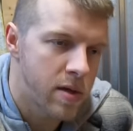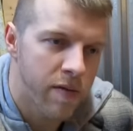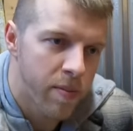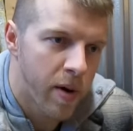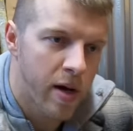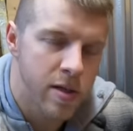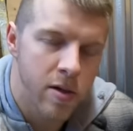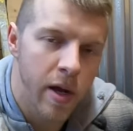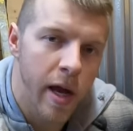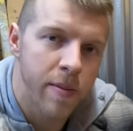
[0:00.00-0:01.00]
different parts of
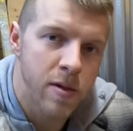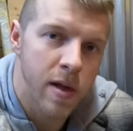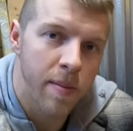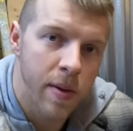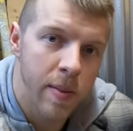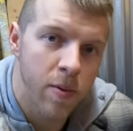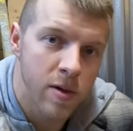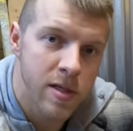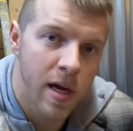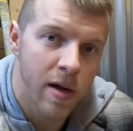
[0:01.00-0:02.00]
New Hampshire that people were
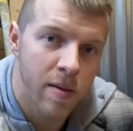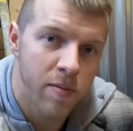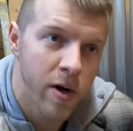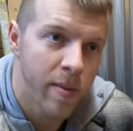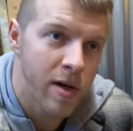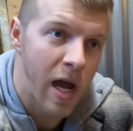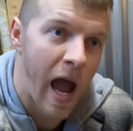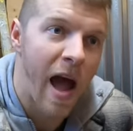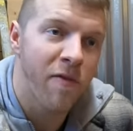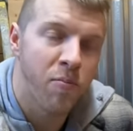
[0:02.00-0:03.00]
selling pretty much
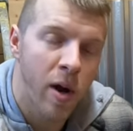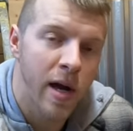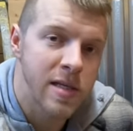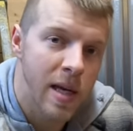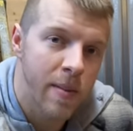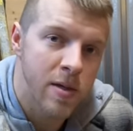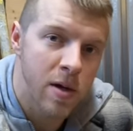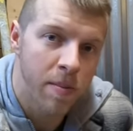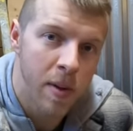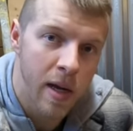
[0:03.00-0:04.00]
half price
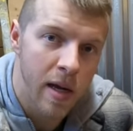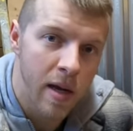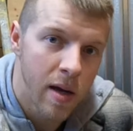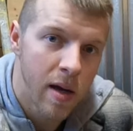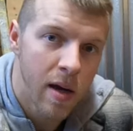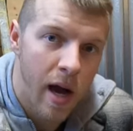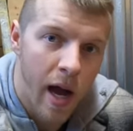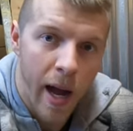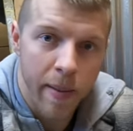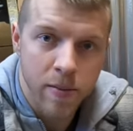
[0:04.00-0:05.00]
MSRP
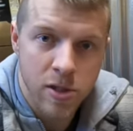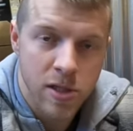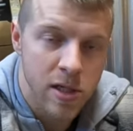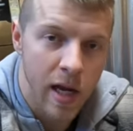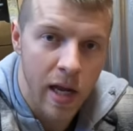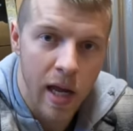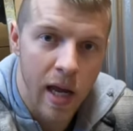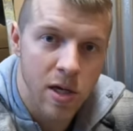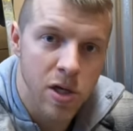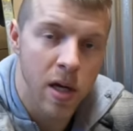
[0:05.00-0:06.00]
um, just
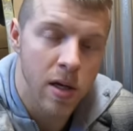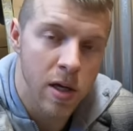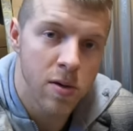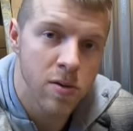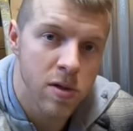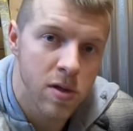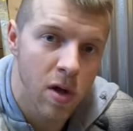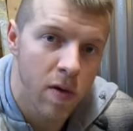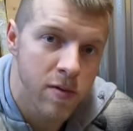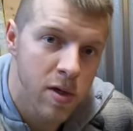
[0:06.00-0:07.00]
secondhand, gently used
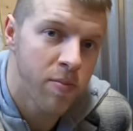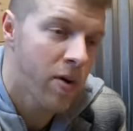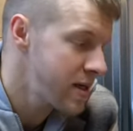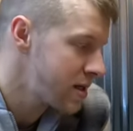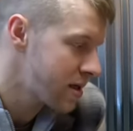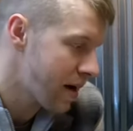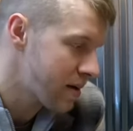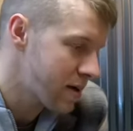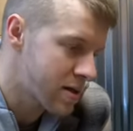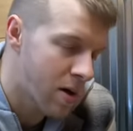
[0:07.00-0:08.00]
stove. So the prices are
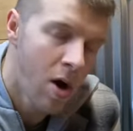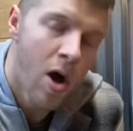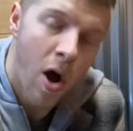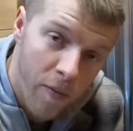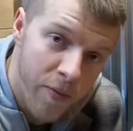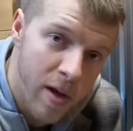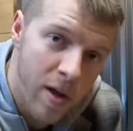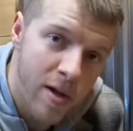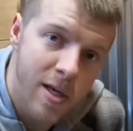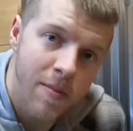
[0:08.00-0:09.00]
out there. So hopefully you
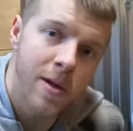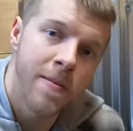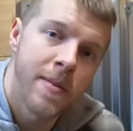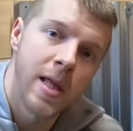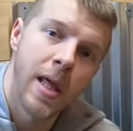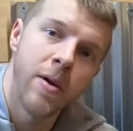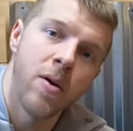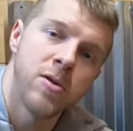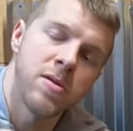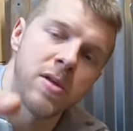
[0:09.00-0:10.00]
learned something. Let me know
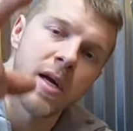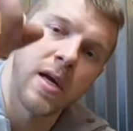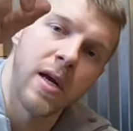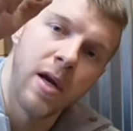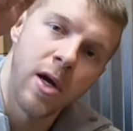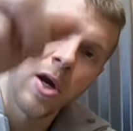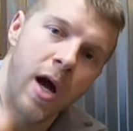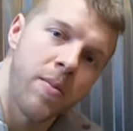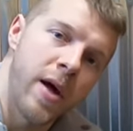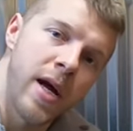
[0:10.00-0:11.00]
what you think.
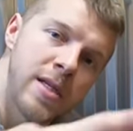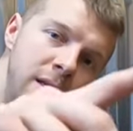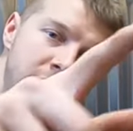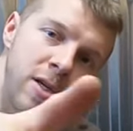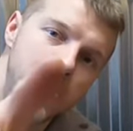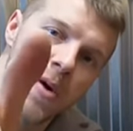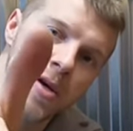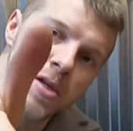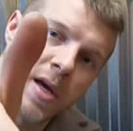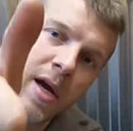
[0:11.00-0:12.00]
God bless. Thanks for
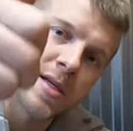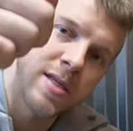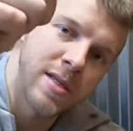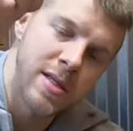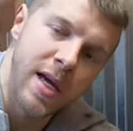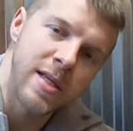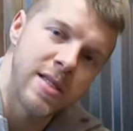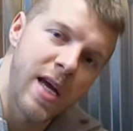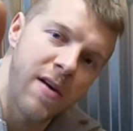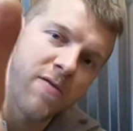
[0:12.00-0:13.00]
watching, guys. Stay
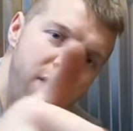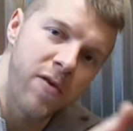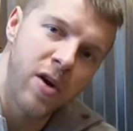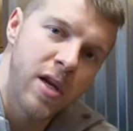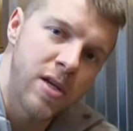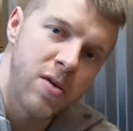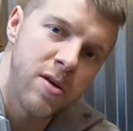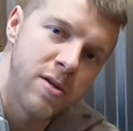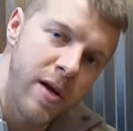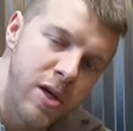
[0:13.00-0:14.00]
safe. If you're going to do
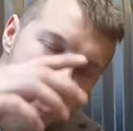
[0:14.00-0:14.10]
this, make